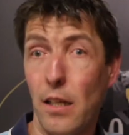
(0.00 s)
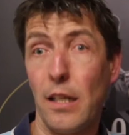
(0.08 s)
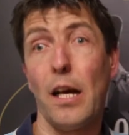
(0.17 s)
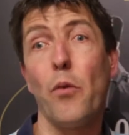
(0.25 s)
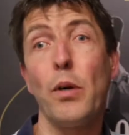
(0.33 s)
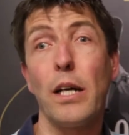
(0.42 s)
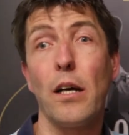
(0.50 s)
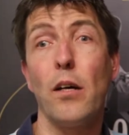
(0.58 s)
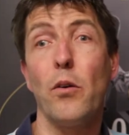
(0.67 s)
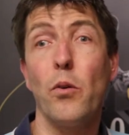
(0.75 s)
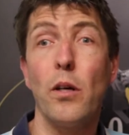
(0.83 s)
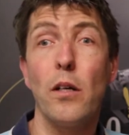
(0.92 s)
Now we
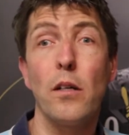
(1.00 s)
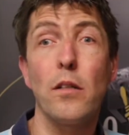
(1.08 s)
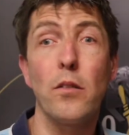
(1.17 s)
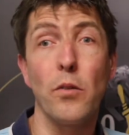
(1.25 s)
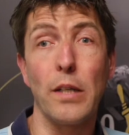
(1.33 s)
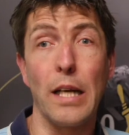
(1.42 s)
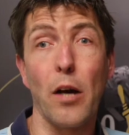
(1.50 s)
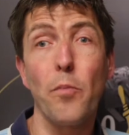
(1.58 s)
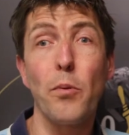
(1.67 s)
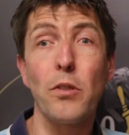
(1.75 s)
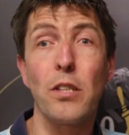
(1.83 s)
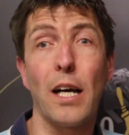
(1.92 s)
go to the
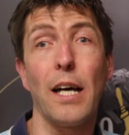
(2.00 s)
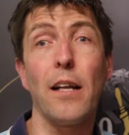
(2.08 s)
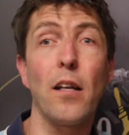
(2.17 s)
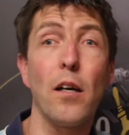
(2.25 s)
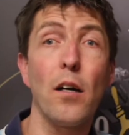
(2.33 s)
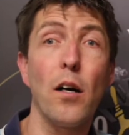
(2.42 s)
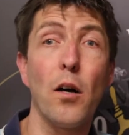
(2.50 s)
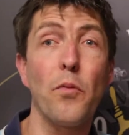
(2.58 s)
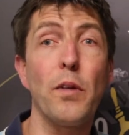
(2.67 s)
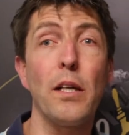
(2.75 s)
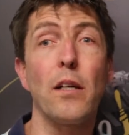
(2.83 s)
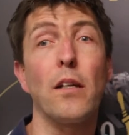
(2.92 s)
output side
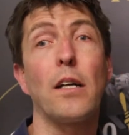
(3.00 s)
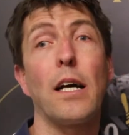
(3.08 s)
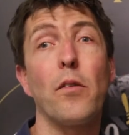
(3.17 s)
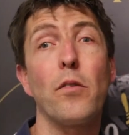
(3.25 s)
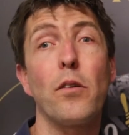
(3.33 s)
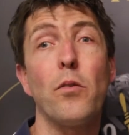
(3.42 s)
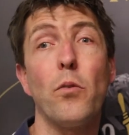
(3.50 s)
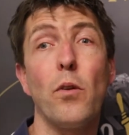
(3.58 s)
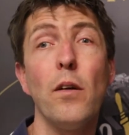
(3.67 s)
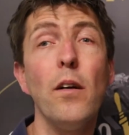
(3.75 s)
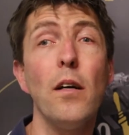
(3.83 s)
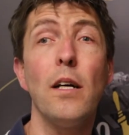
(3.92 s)
of the undercounter
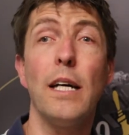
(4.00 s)
cooler,